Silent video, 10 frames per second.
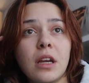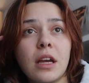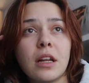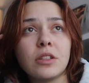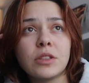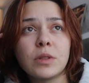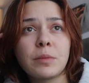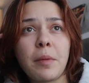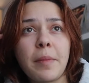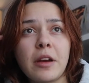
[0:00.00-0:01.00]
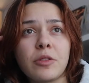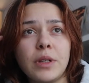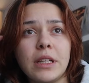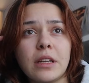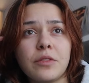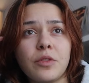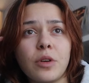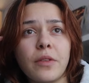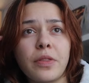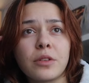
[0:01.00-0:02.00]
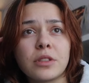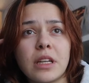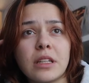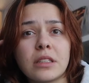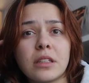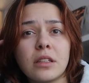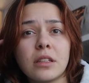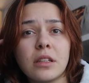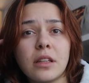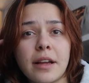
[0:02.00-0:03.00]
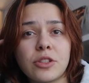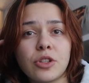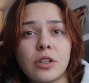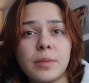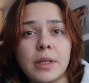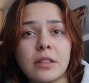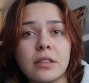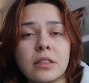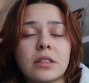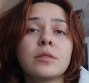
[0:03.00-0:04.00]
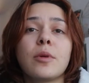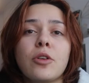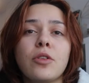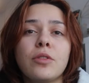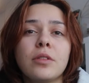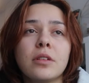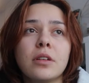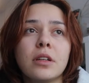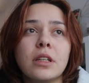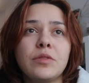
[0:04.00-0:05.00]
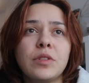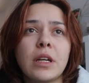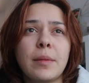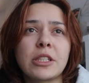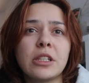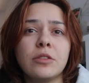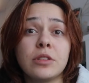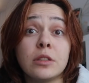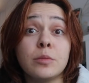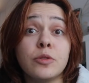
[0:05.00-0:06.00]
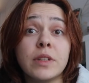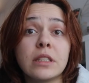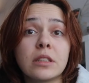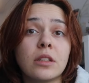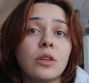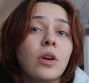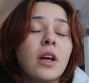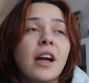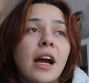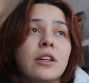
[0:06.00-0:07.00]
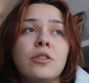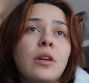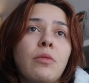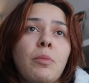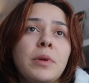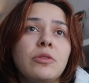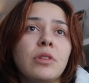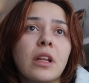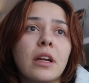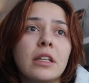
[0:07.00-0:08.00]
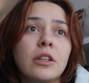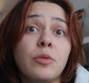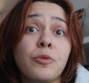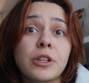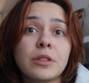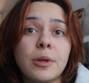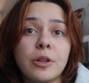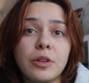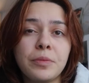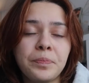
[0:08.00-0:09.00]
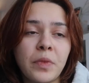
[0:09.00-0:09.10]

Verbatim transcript: and I also want to prepare reading for Thursday's uh, lecture, because tomorrow uh, evening I'm actually going to the movies, so I know I won't be doing like any homework tomorrow.